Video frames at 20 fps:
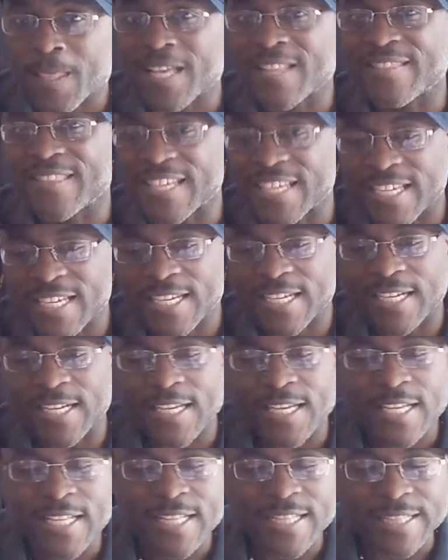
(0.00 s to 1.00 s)
then
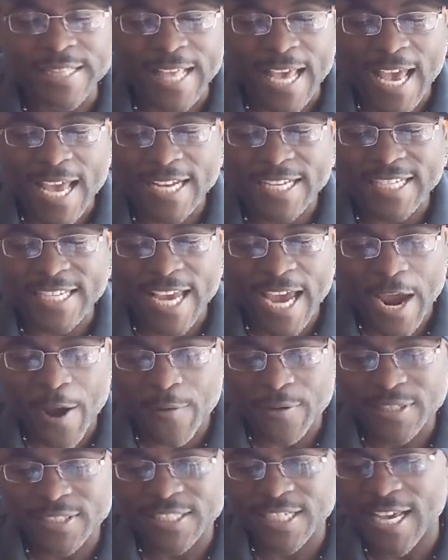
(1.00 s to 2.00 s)
that
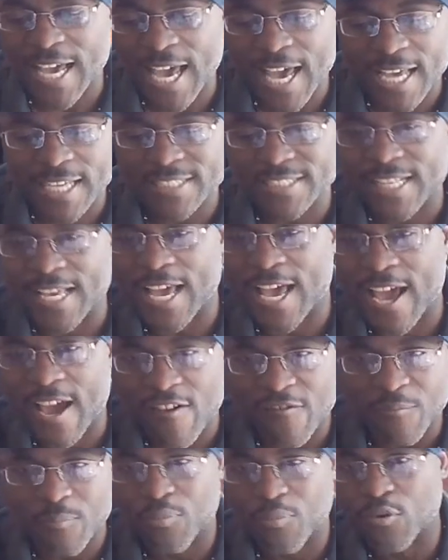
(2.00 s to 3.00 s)
character has to
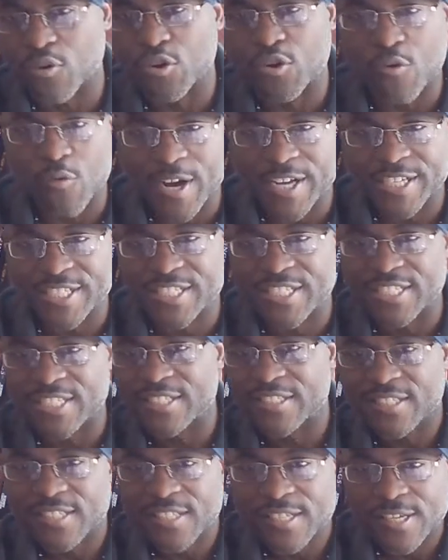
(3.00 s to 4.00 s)
have
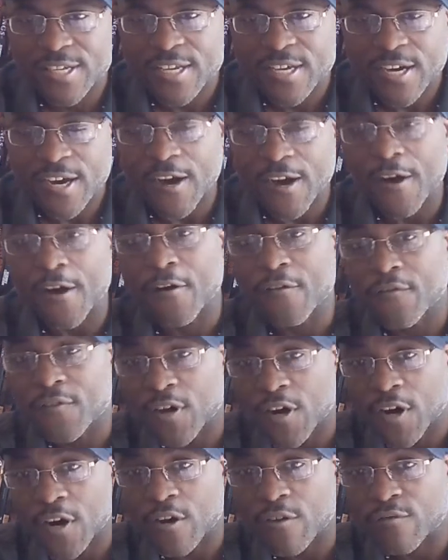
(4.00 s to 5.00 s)
progressions
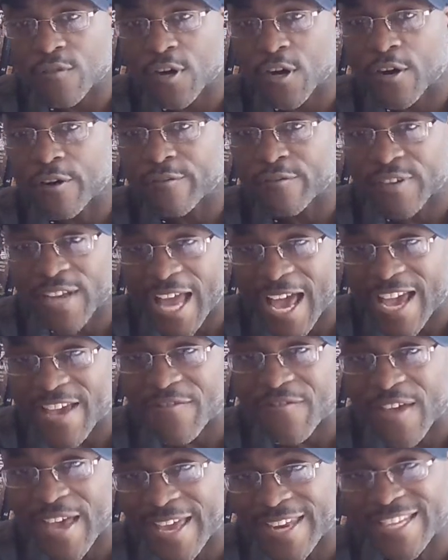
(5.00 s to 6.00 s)
of life
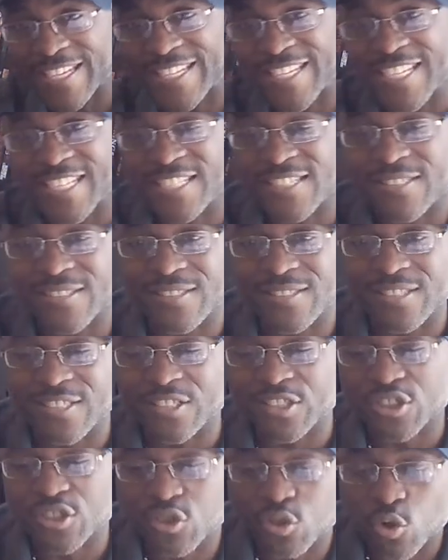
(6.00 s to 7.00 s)
and additions to
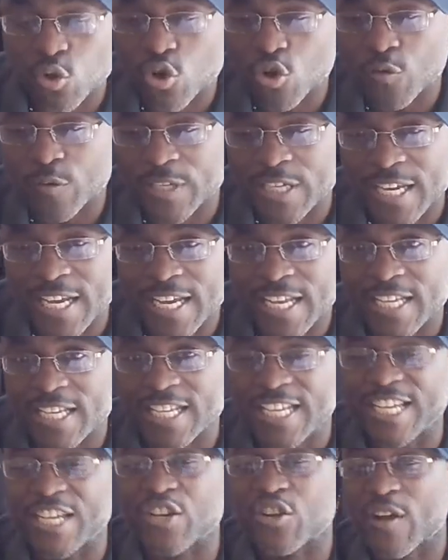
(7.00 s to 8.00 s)
the story and
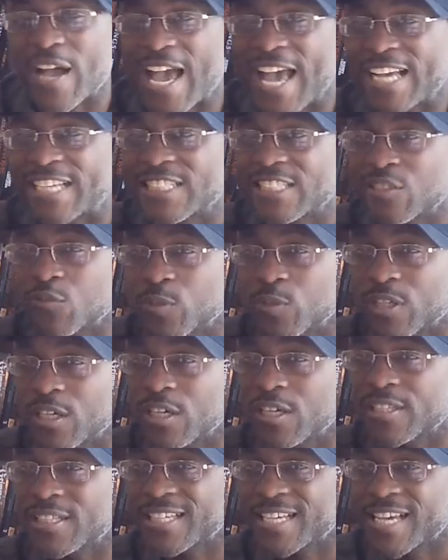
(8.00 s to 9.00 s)
interactions with
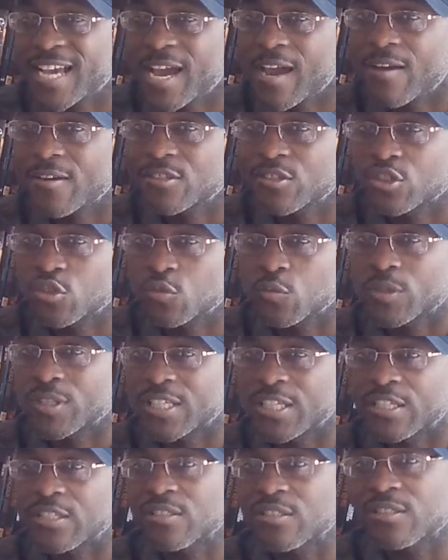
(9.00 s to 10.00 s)
other characters
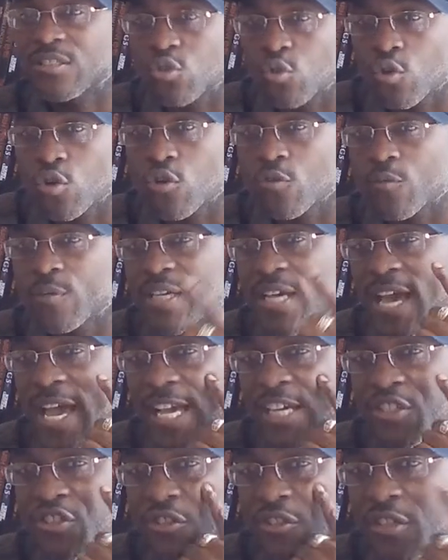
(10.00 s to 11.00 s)
within the story
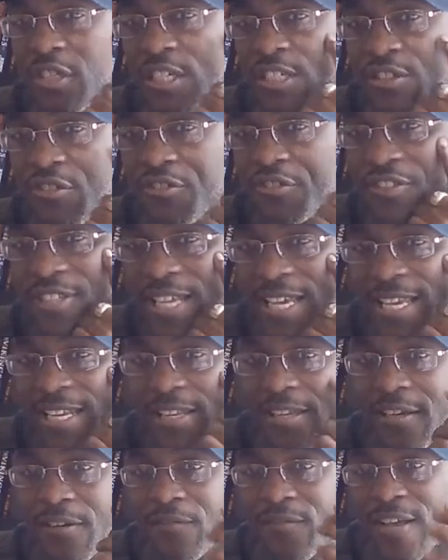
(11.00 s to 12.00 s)
as your
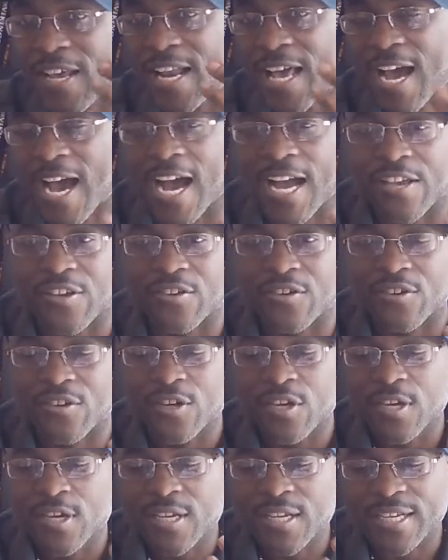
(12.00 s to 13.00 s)
understanding of that higher
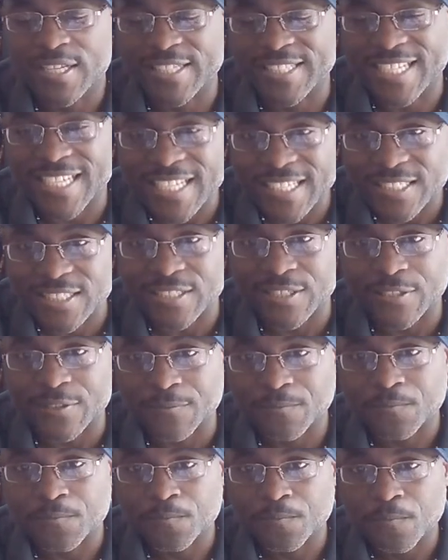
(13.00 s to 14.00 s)

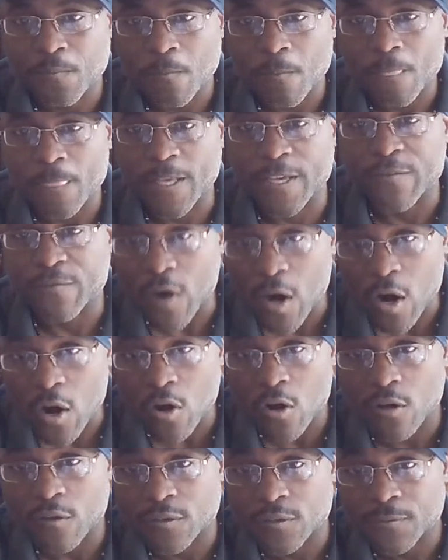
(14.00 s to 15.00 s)
teaching
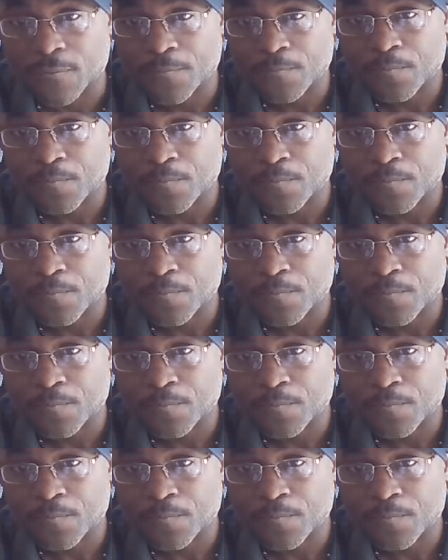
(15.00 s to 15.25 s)
evolves.